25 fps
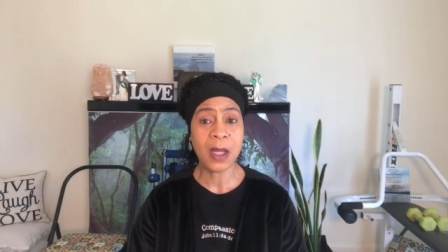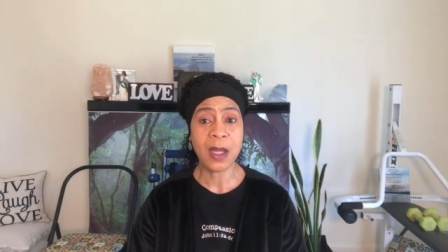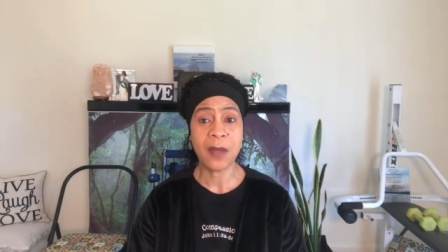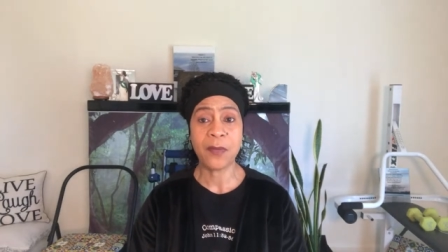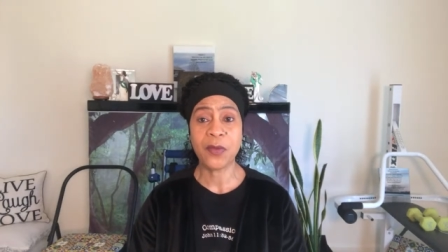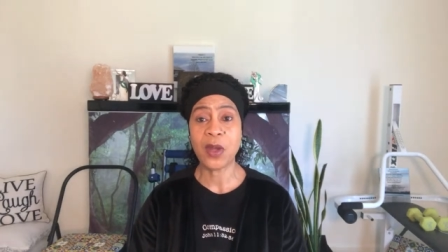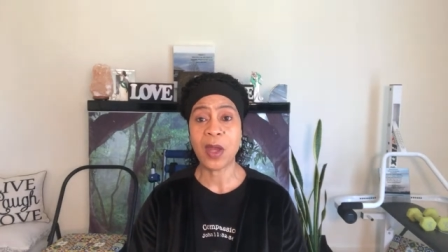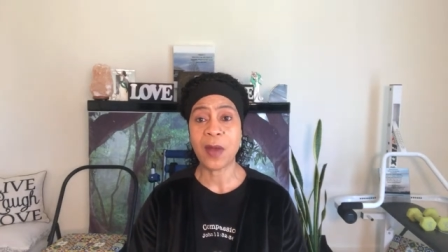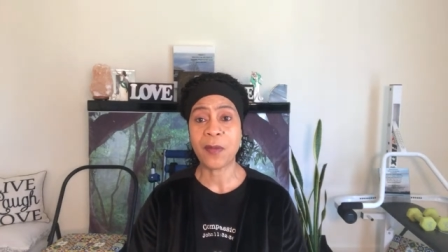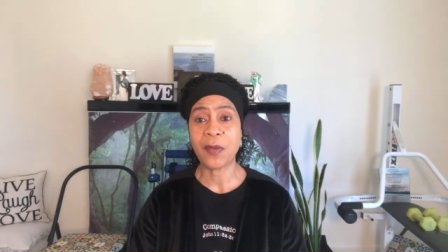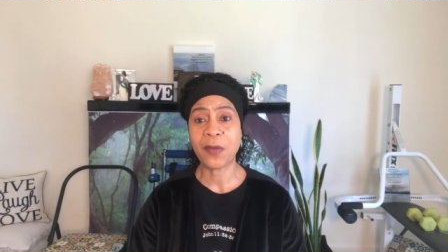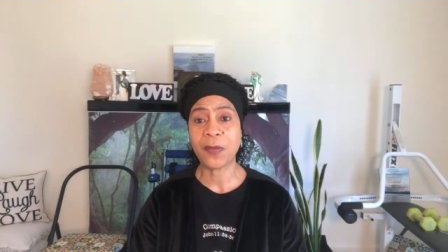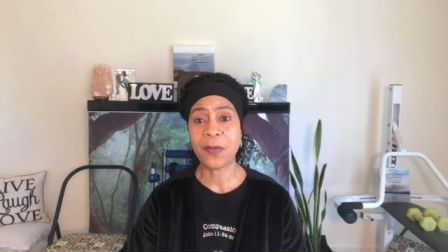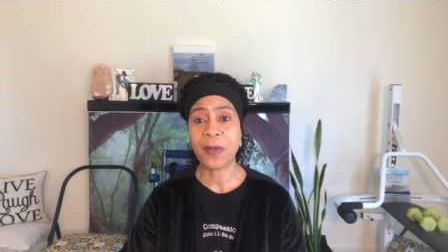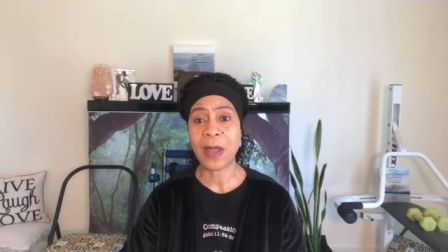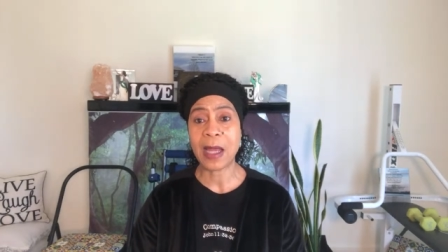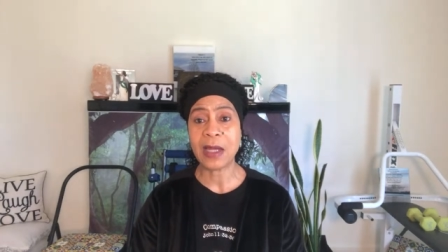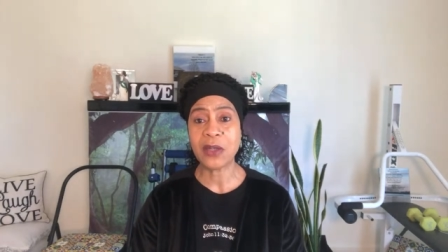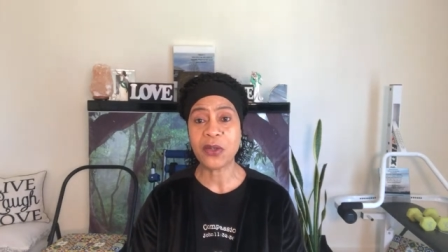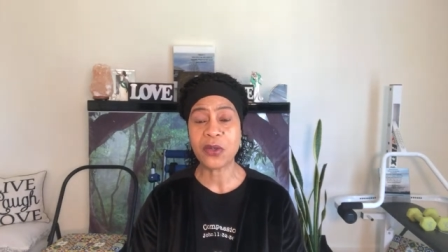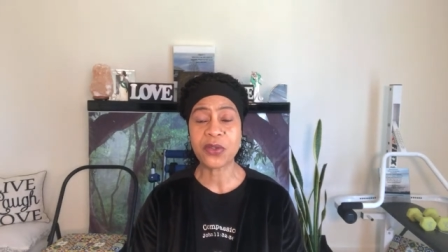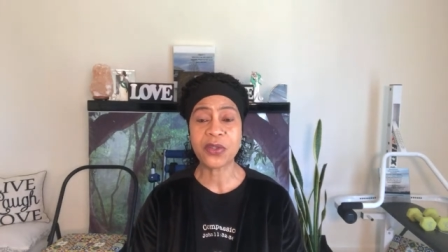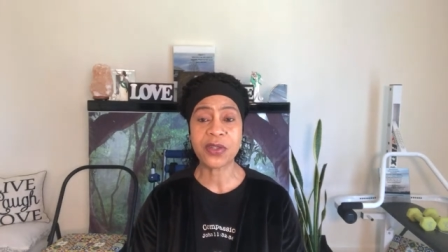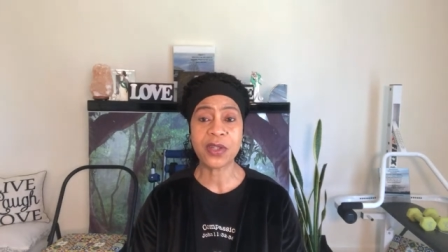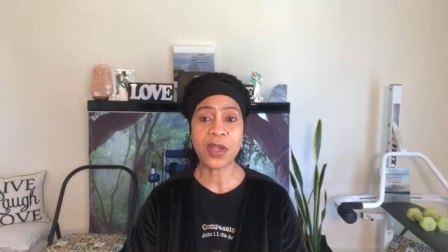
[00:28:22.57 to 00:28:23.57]
if you ever
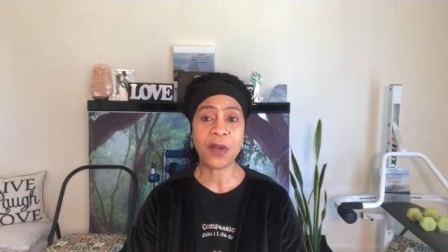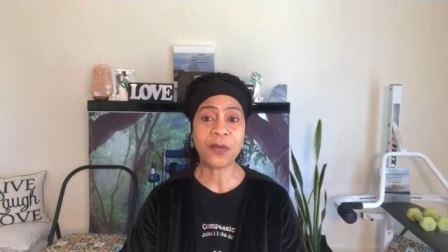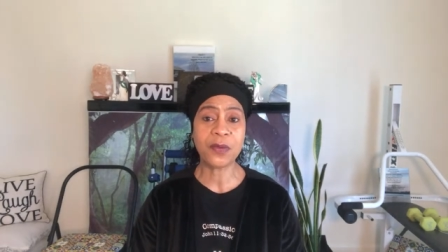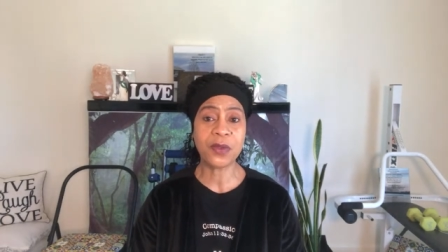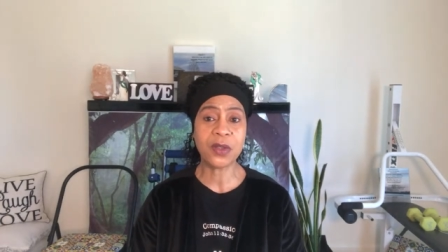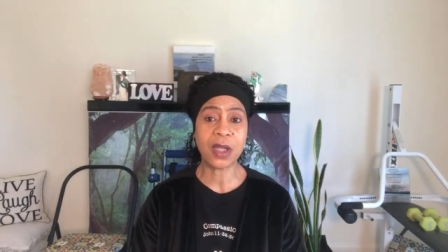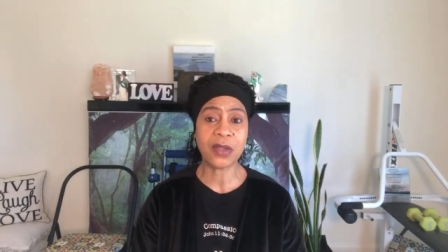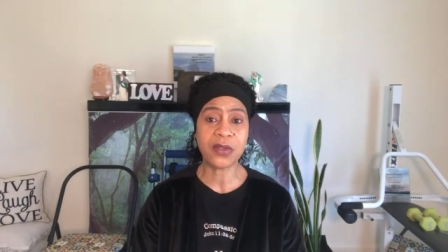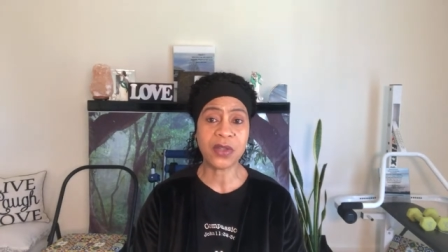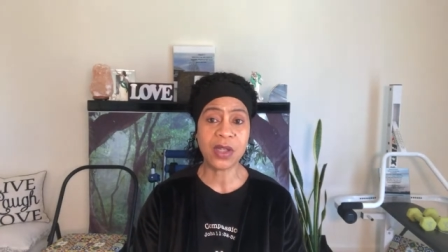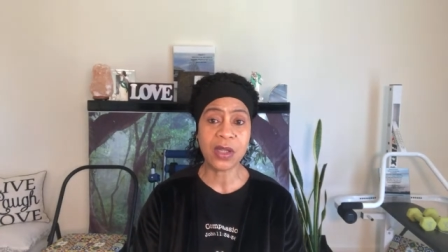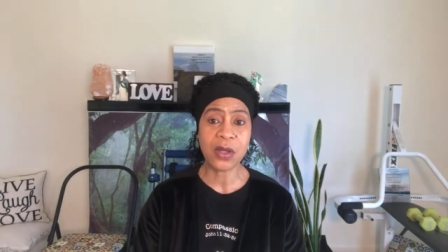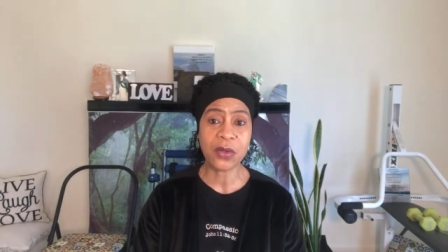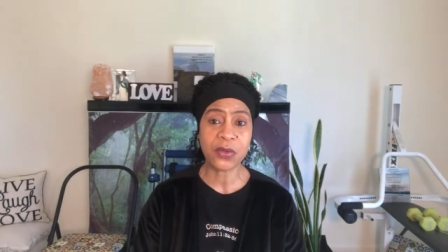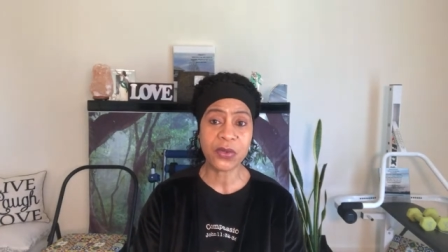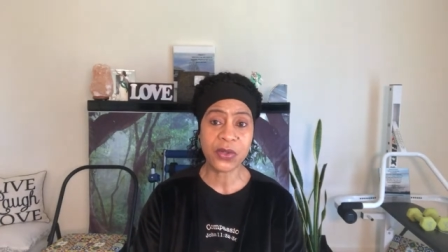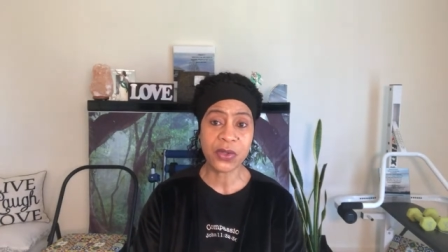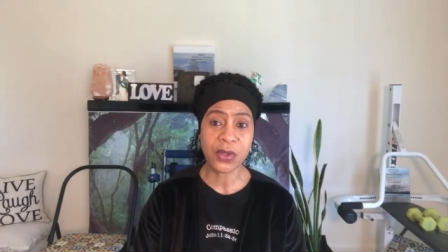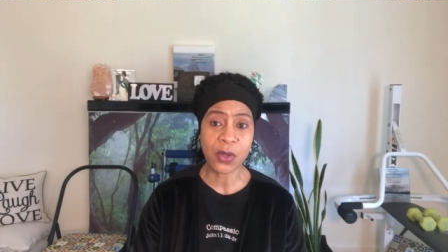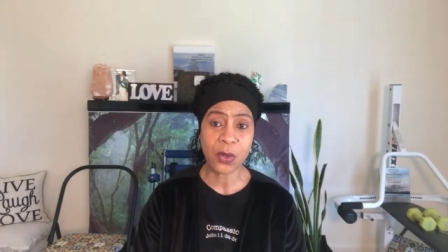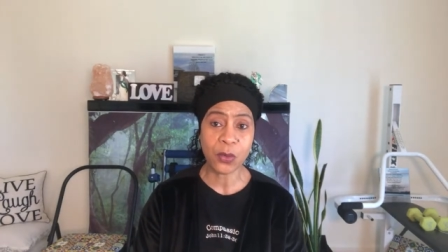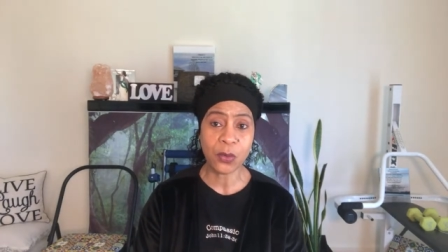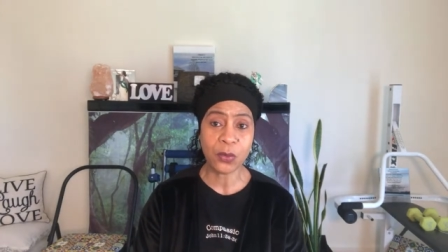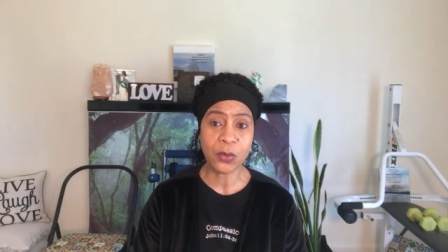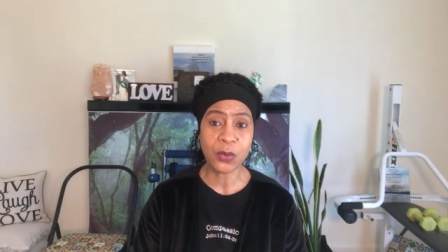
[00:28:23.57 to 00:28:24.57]
find yourself touching your
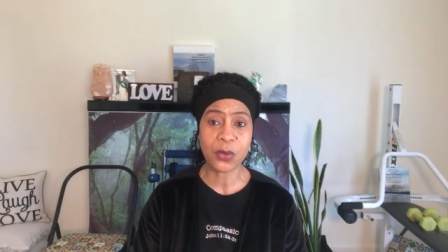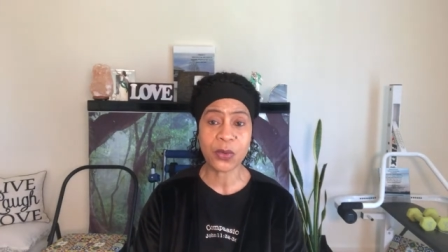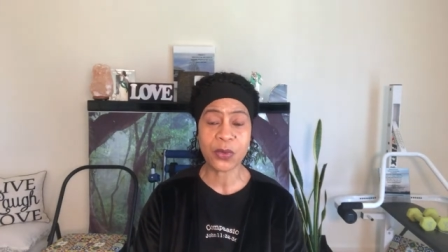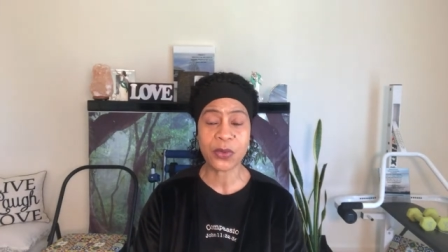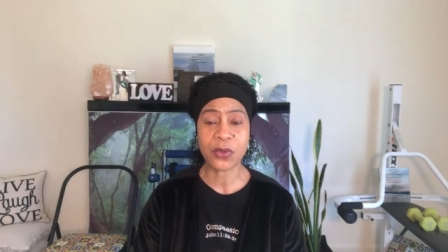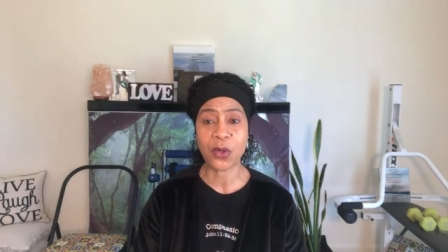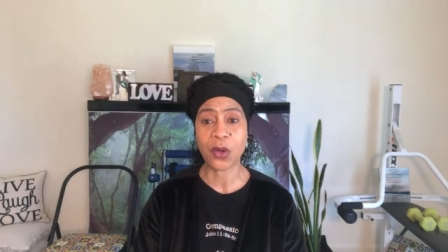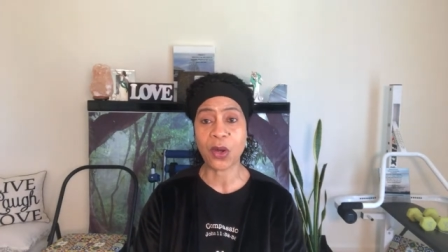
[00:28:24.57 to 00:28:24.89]
shoulders,